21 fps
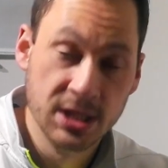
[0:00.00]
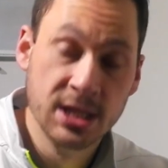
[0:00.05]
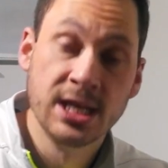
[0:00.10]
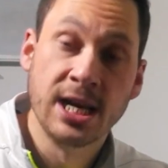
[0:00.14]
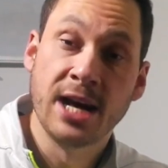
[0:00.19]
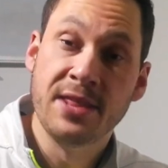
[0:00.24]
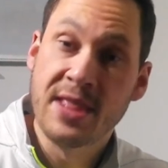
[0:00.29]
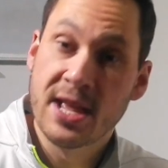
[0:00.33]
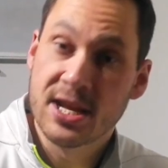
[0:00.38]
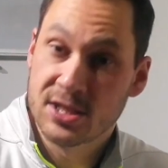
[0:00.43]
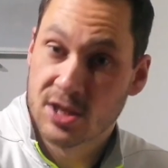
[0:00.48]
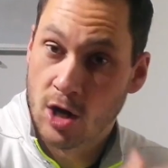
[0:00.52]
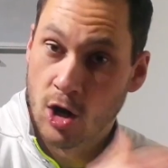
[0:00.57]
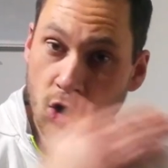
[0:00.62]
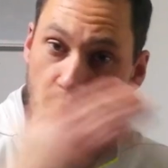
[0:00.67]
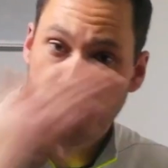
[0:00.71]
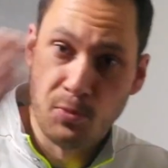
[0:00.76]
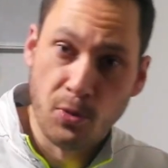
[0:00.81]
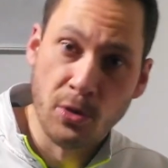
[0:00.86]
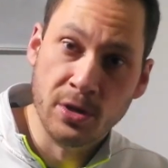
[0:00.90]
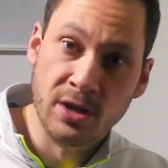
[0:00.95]
And that's the whole
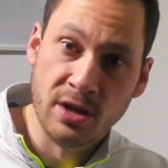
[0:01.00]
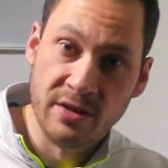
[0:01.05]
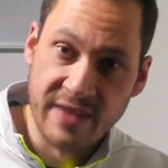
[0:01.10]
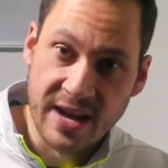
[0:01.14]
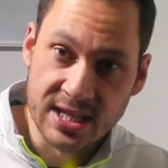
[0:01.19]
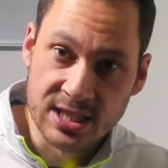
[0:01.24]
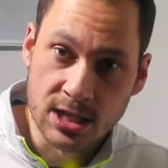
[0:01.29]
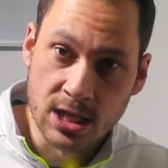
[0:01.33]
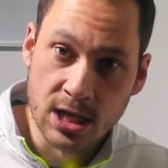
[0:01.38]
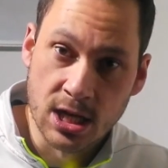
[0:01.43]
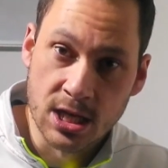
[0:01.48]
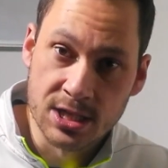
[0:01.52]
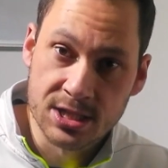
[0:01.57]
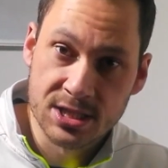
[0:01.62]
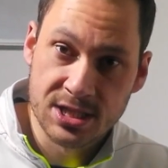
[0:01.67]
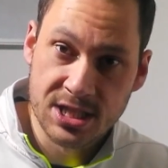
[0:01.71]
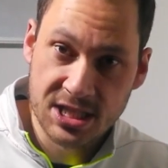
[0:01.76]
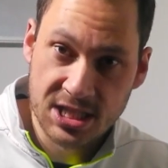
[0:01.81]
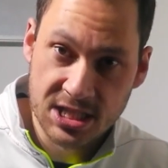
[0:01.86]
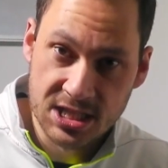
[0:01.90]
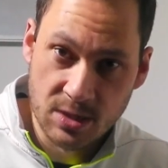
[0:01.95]
point of AdzCast.
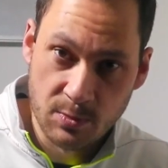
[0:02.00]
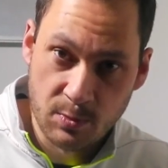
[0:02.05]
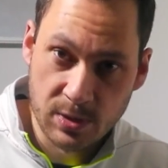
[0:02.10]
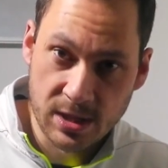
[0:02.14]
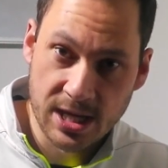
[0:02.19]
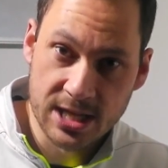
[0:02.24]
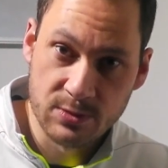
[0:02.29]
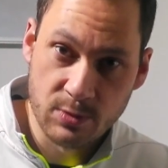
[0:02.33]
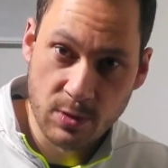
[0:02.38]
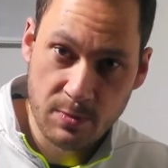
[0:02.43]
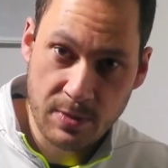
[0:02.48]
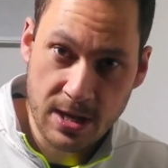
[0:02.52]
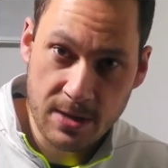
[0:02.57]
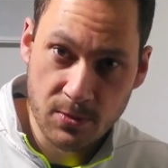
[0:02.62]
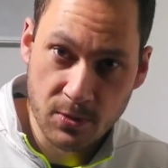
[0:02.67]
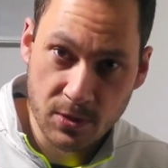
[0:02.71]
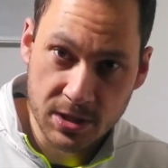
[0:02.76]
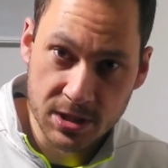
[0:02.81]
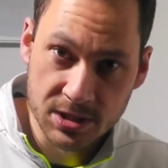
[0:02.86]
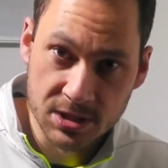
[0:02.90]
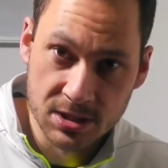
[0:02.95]
This is a place where people
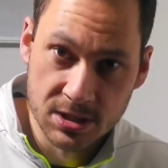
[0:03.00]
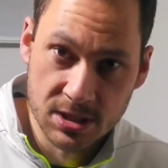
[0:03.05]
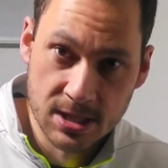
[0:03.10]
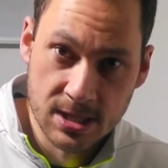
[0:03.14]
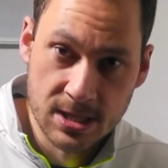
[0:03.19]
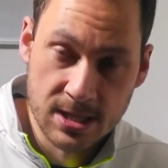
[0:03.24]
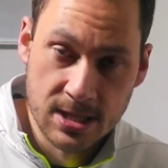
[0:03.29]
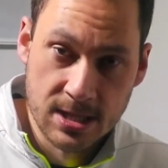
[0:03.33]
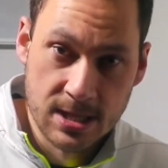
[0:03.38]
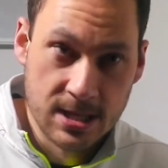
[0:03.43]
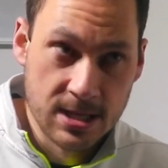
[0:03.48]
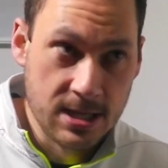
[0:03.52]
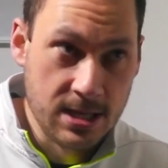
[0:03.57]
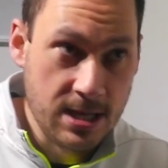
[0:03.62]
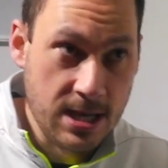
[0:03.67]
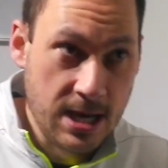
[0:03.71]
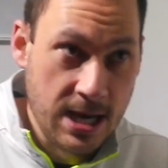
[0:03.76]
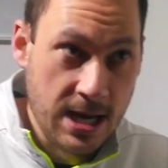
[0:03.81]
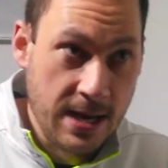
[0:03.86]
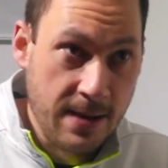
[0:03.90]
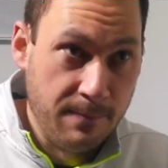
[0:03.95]
can
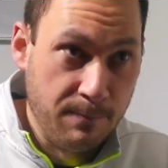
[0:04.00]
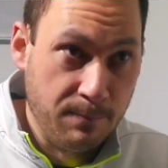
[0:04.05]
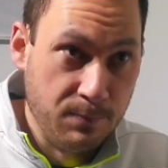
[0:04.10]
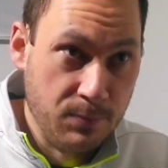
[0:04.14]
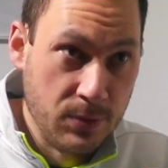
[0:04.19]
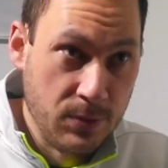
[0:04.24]
um,